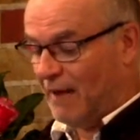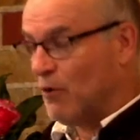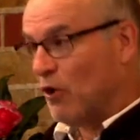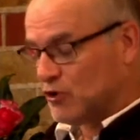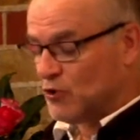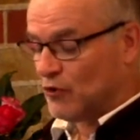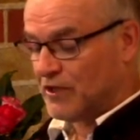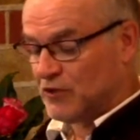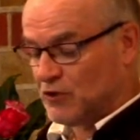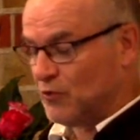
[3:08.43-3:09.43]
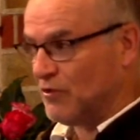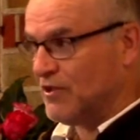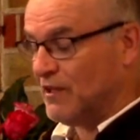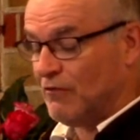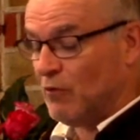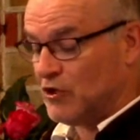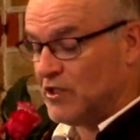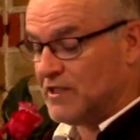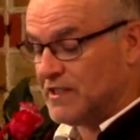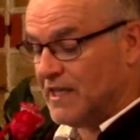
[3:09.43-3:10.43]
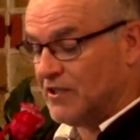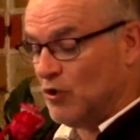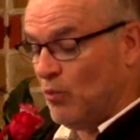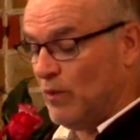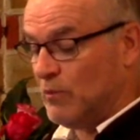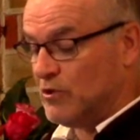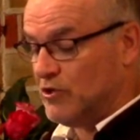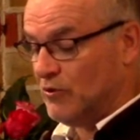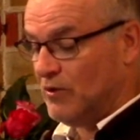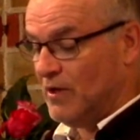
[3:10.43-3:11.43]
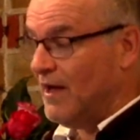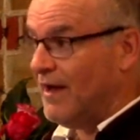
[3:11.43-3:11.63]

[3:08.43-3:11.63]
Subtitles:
I'm not sure that it's the sort of thing that what Jesus said that we would do.